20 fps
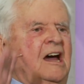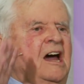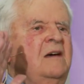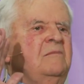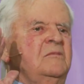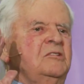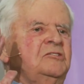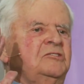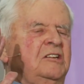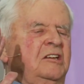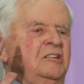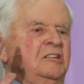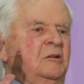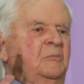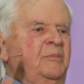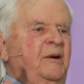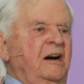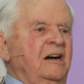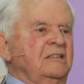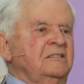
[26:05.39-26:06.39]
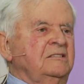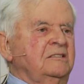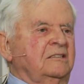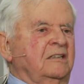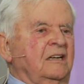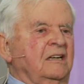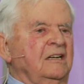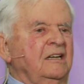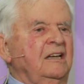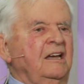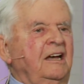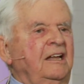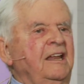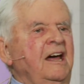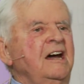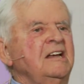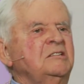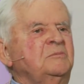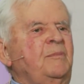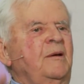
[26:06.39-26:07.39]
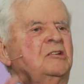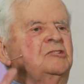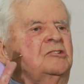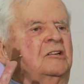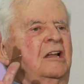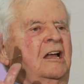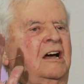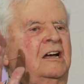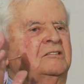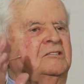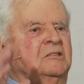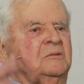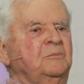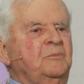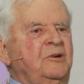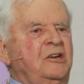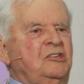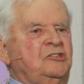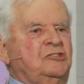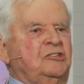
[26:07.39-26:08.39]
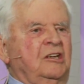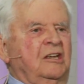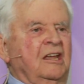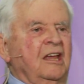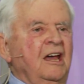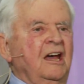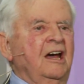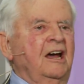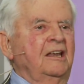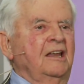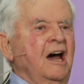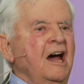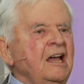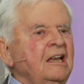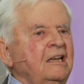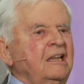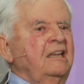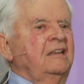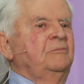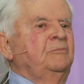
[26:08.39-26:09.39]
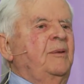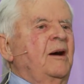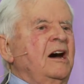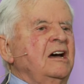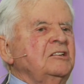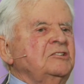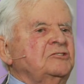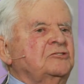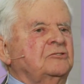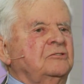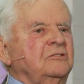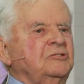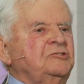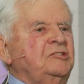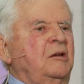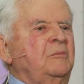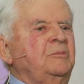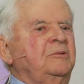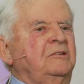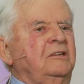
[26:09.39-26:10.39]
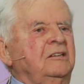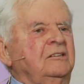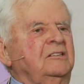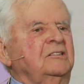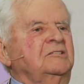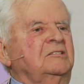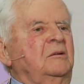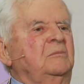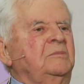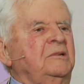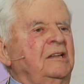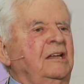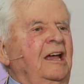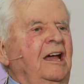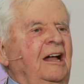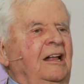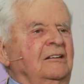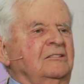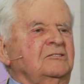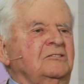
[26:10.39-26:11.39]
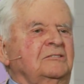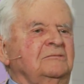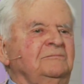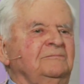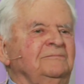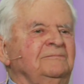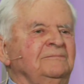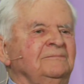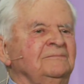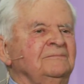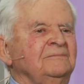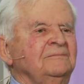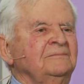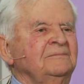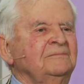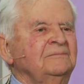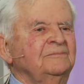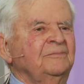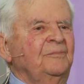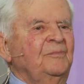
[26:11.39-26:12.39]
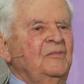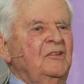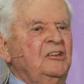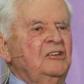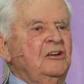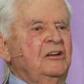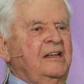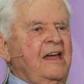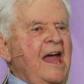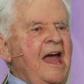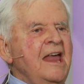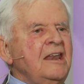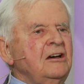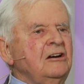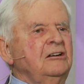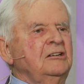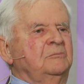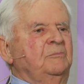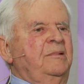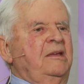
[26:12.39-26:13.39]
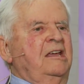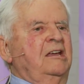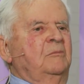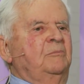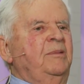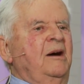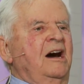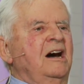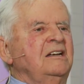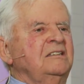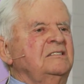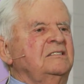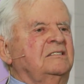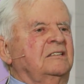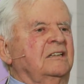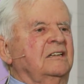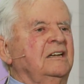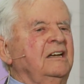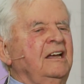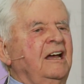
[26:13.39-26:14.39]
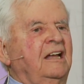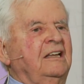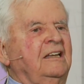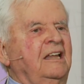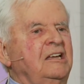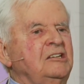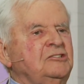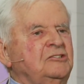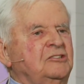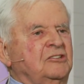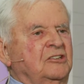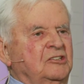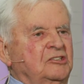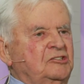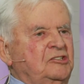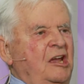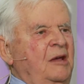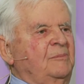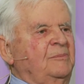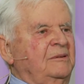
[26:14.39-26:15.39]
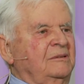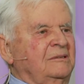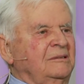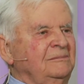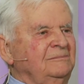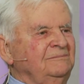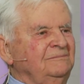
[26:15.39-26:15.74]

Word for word: I'm the senior pastor, and I specialize in preaching, and I leave pastoral shepherding to somebody else. You cannot be a pastor unless you're a shepherd.